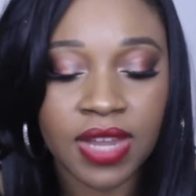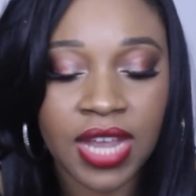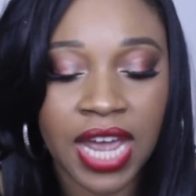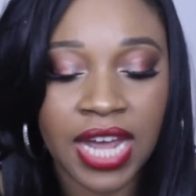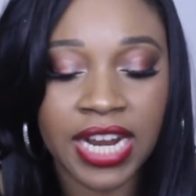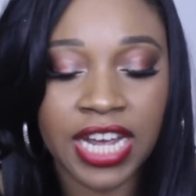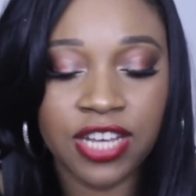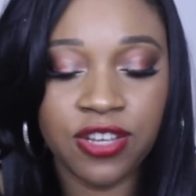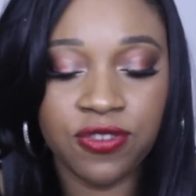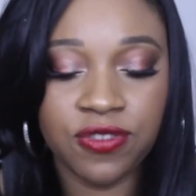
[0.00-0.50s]

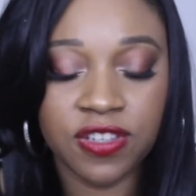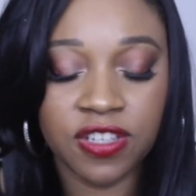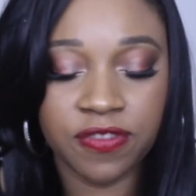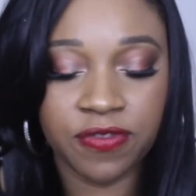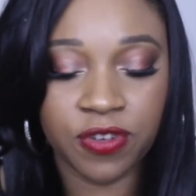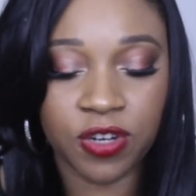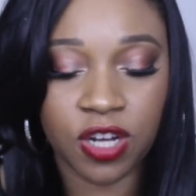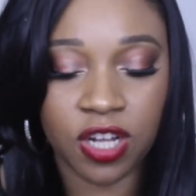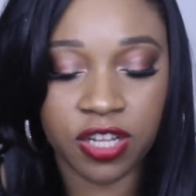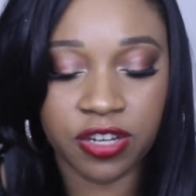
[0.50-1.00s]
and I use this
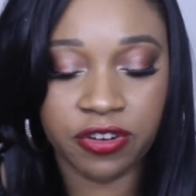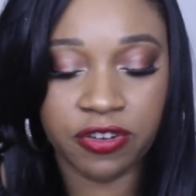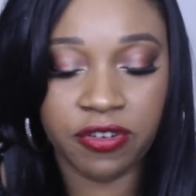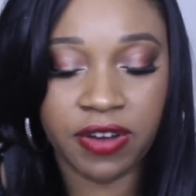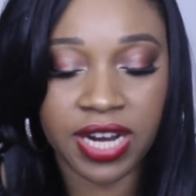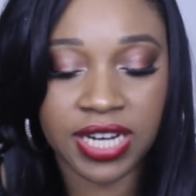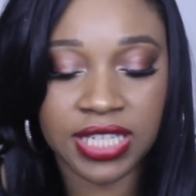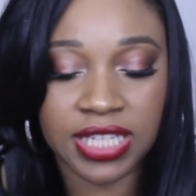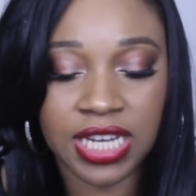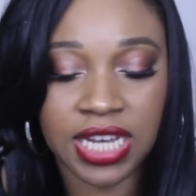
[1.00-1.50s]
for color
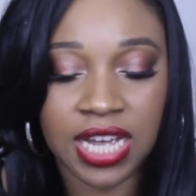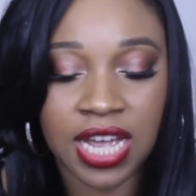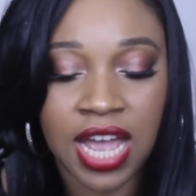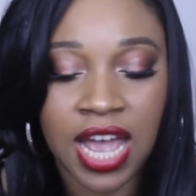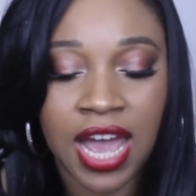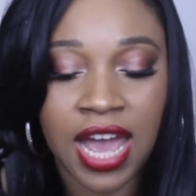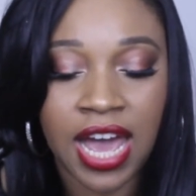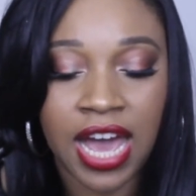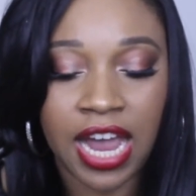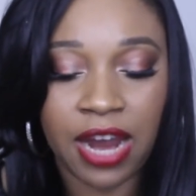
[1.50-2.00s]
correcting.
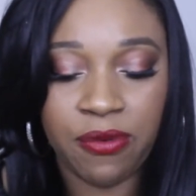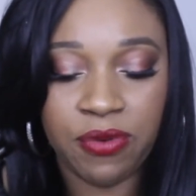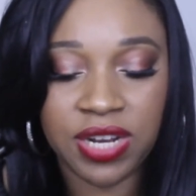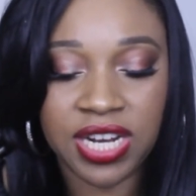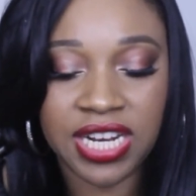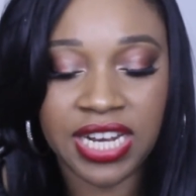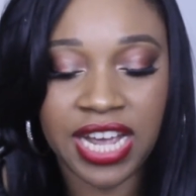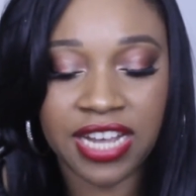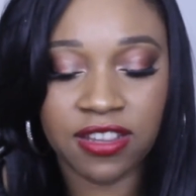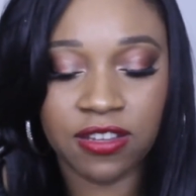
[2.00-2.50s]
I
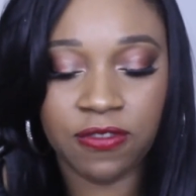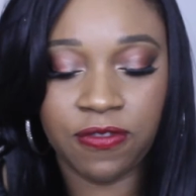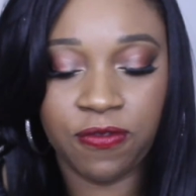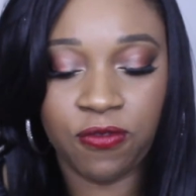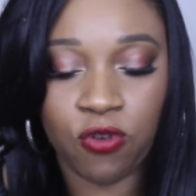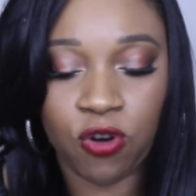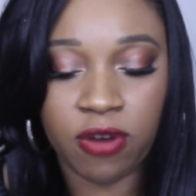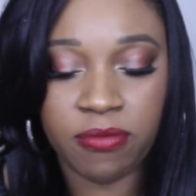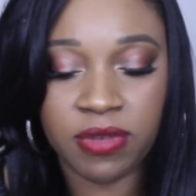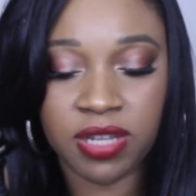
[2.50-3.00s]
really like the
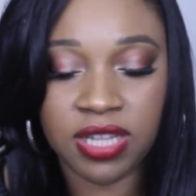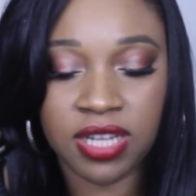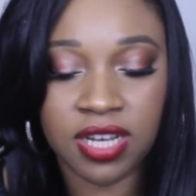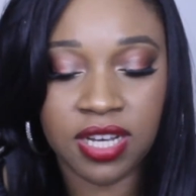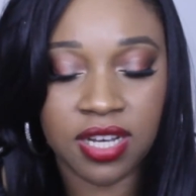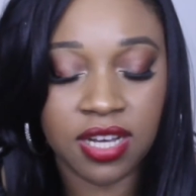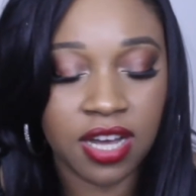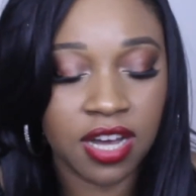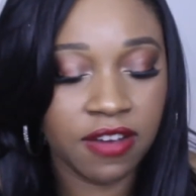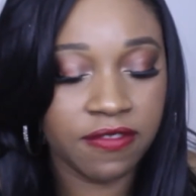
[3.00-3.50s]

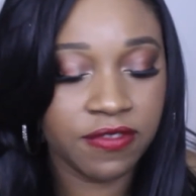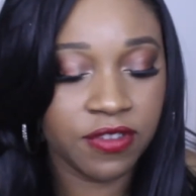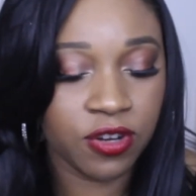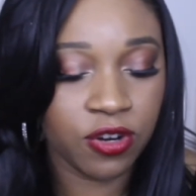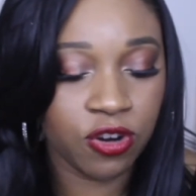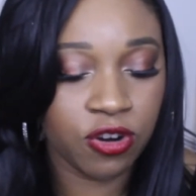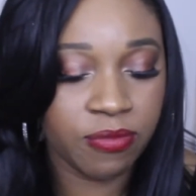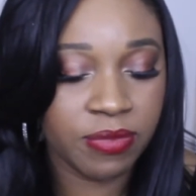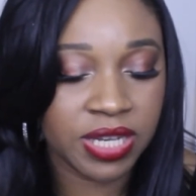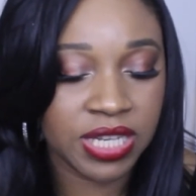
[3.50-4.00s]
formula of the
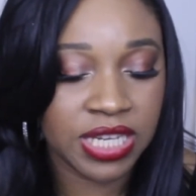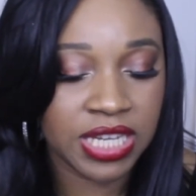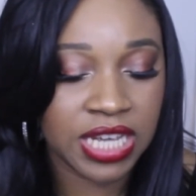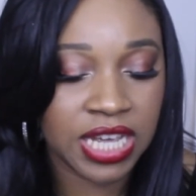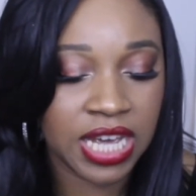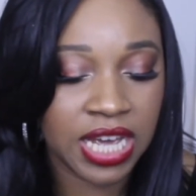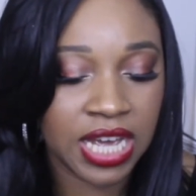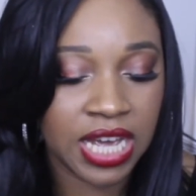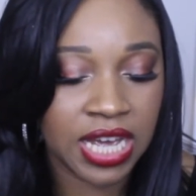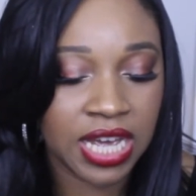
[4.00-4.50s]
Urban
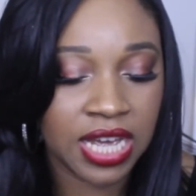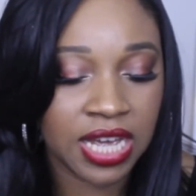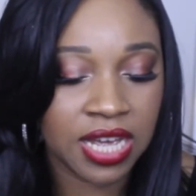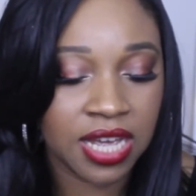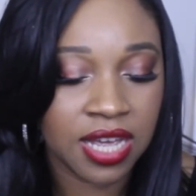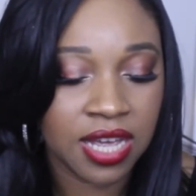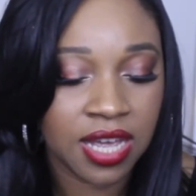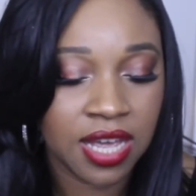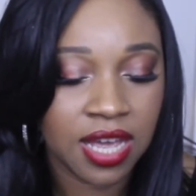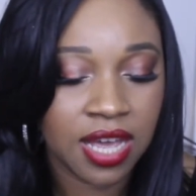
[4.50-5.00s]
Decay